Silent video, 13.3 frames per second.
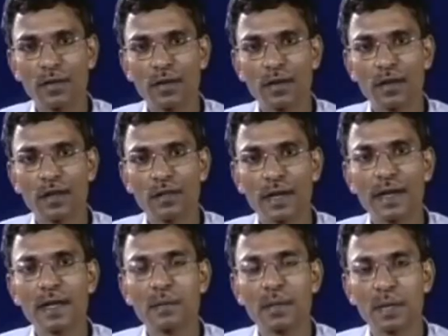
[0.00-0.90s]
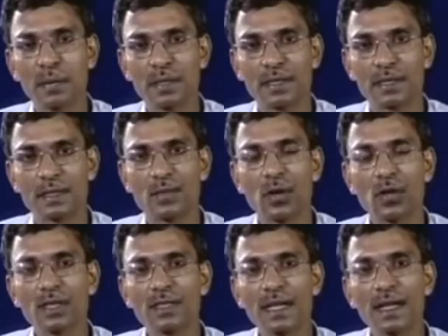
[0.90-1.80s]
for skating purposes. So what
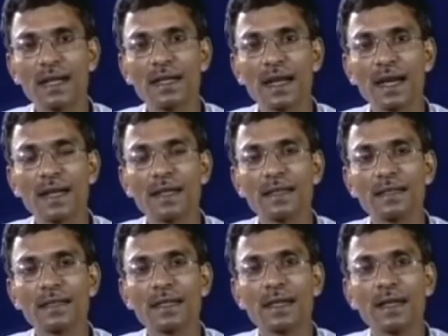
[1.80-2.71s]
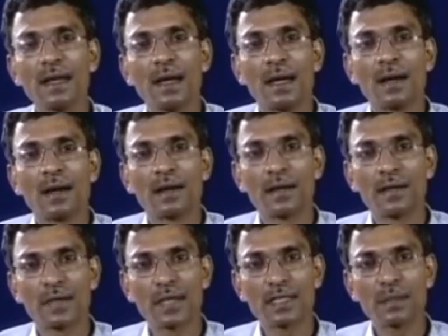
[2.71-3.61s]
is generally done is
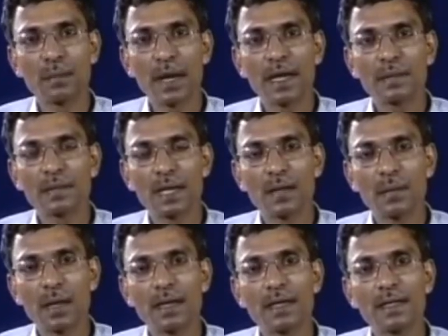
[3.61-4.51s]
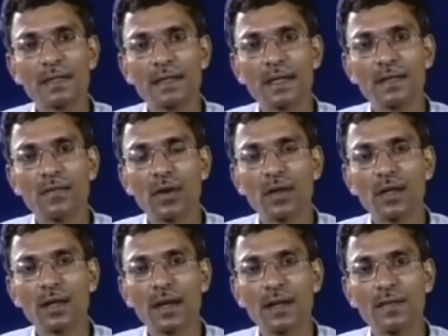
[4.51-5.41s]
refrigeration pipes are buried inside the water,
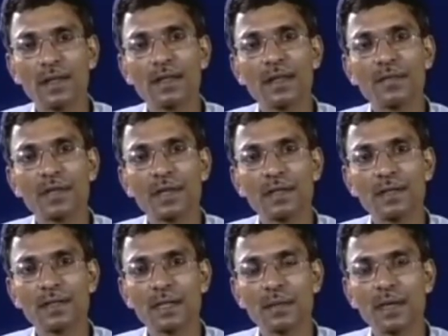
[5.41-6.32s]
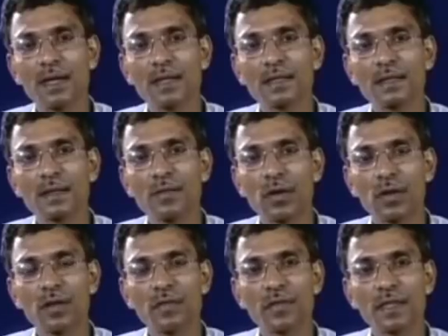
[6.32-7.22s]
and when the refrigeration system runs, the
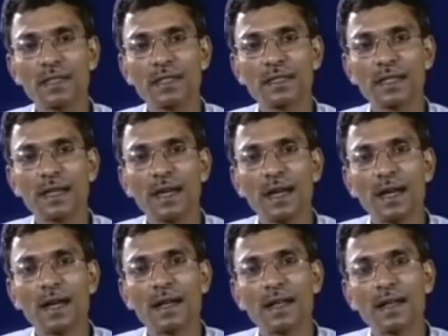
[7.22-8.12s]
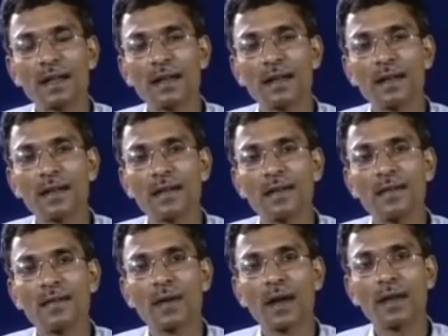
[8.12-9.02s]
water freezes and
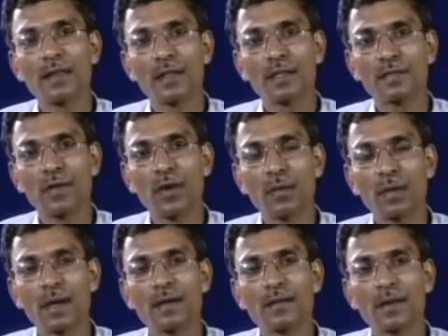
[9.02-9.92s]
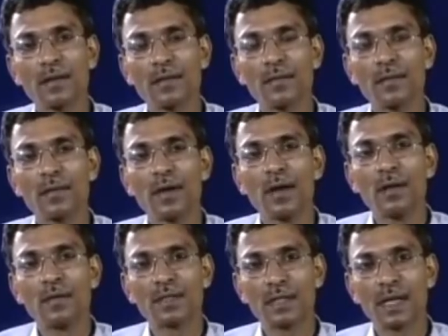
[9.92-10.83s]
ice is formed, and
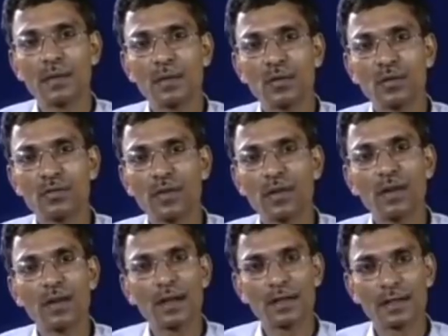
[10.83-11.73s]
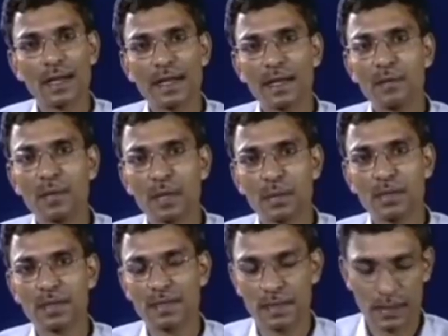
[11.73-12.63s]
which can be used for skating
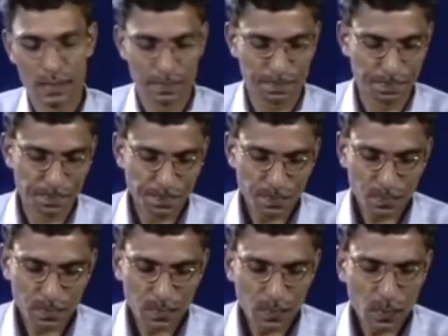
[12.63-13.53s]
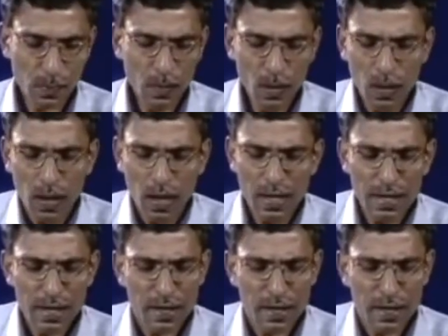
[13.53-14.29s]
purposes. And